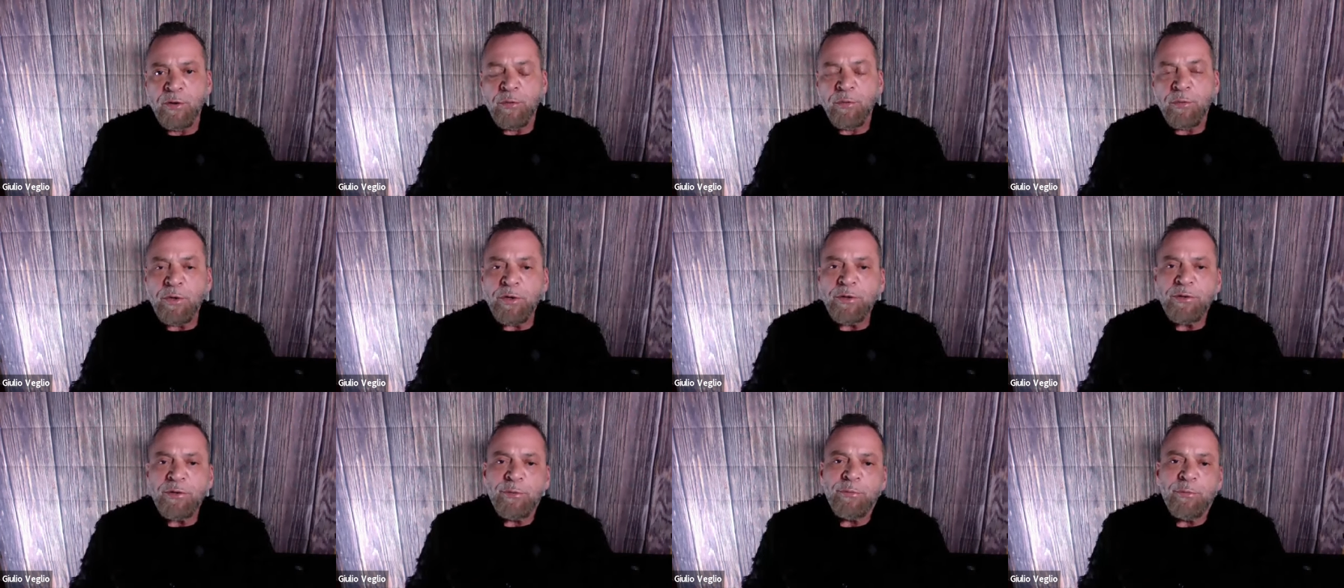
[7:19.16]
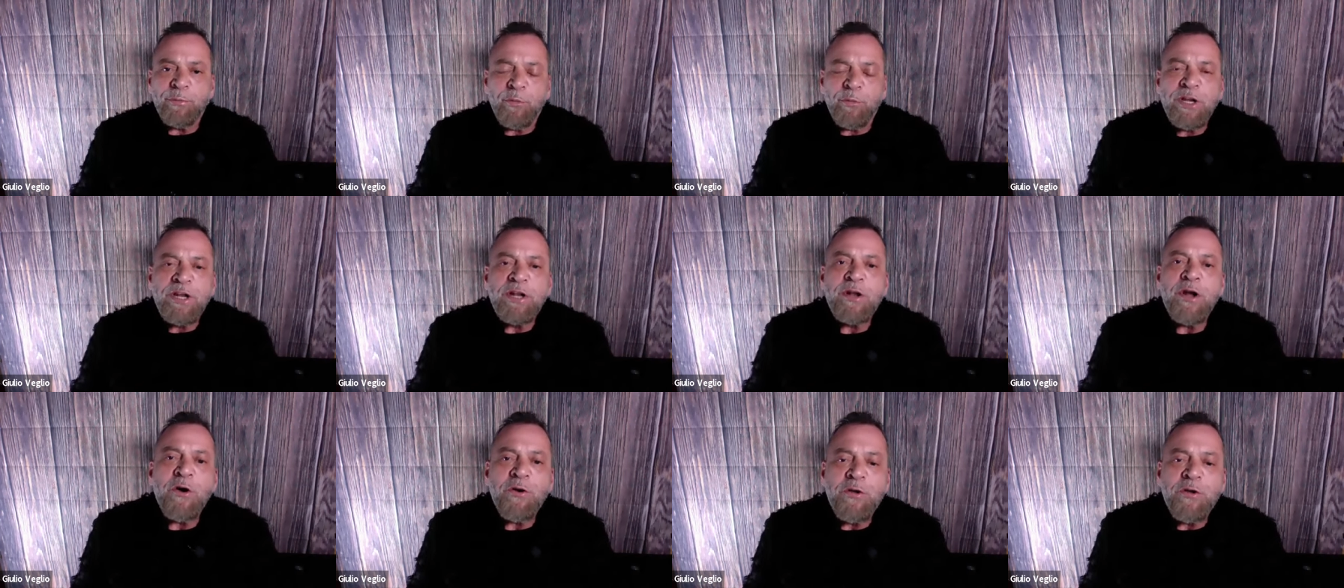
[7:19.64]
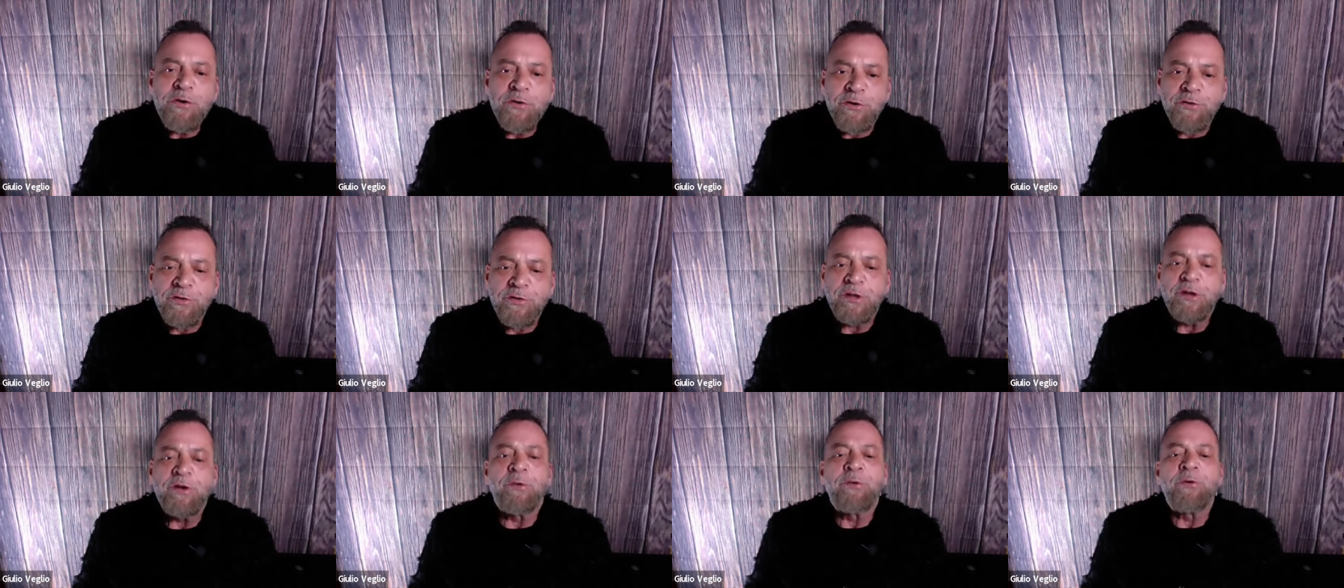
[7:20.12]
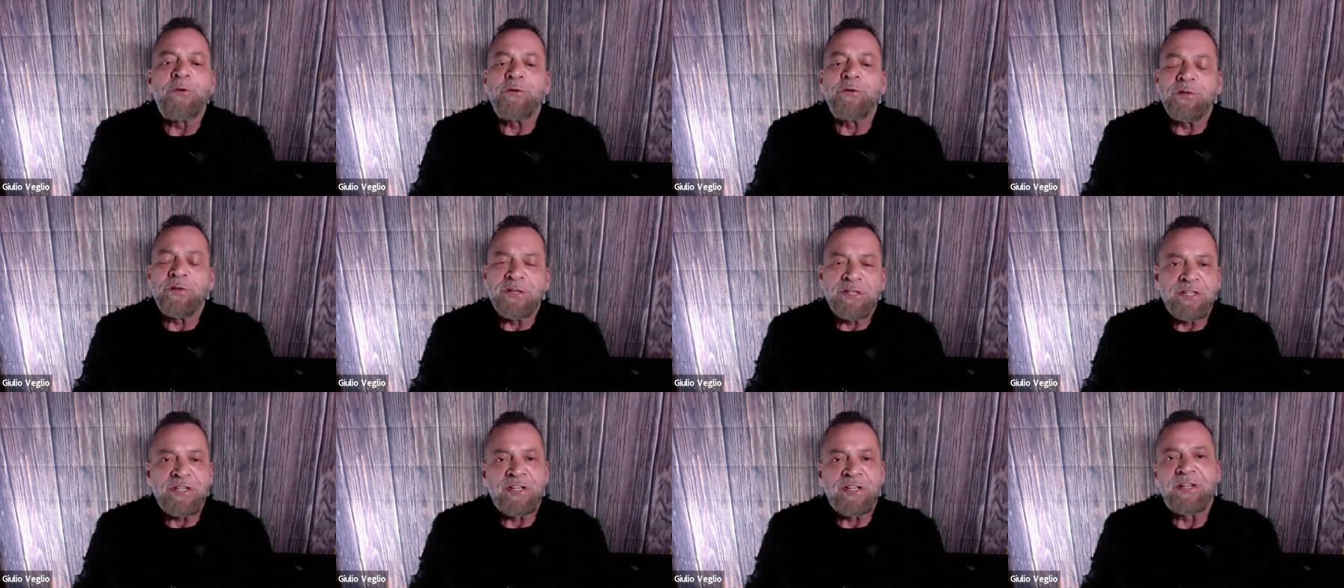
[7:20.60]
Well, we know you're the owner of
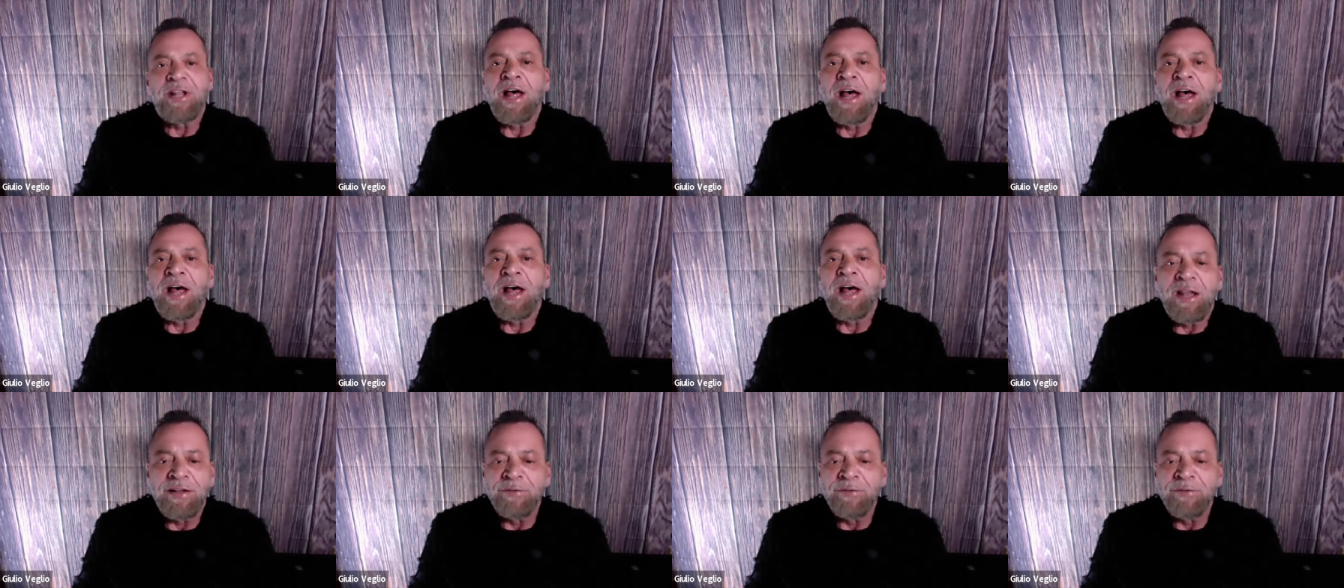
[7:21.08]
the salon.